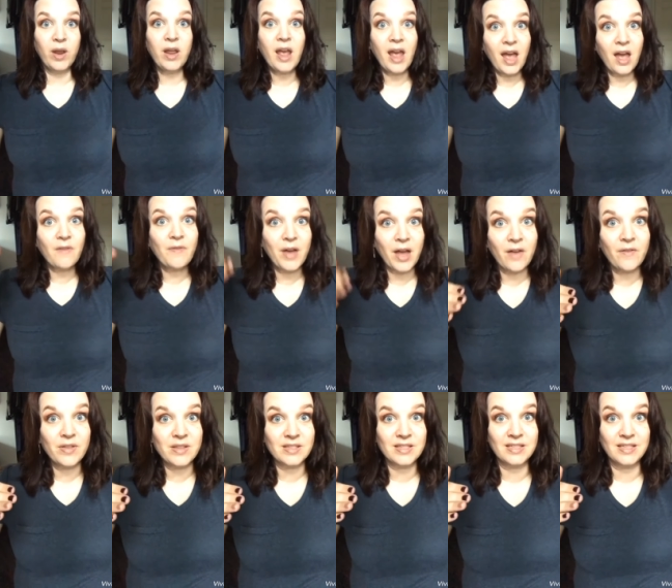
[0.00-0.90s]
we have
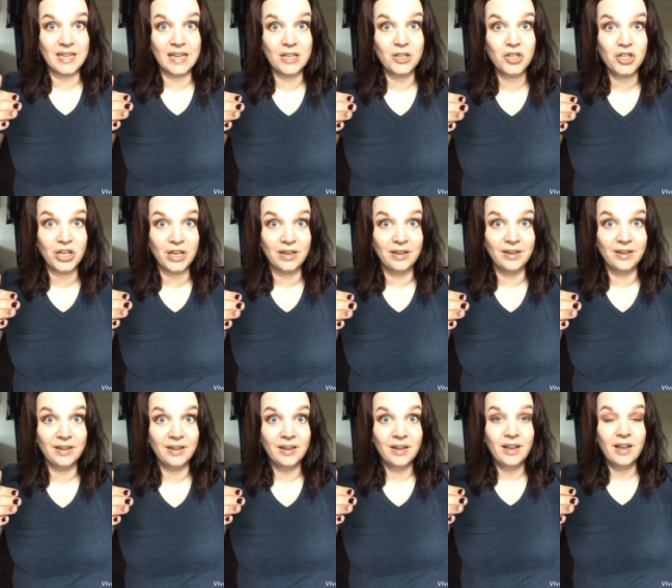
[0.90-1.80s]
heaven's
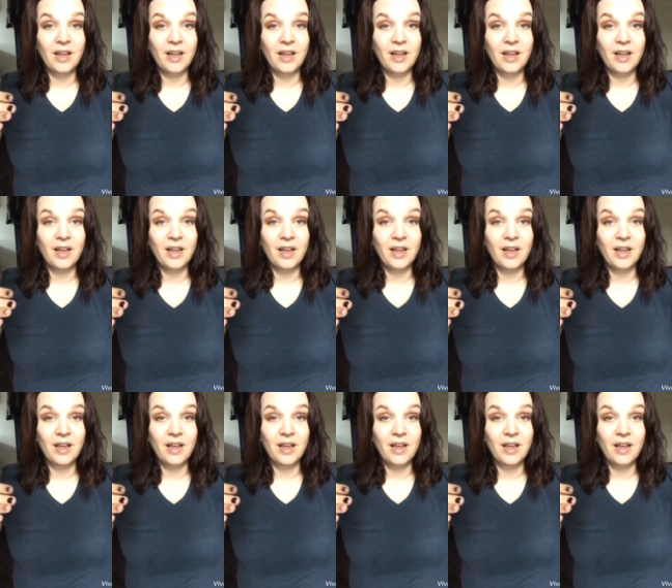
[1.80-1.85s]
attention.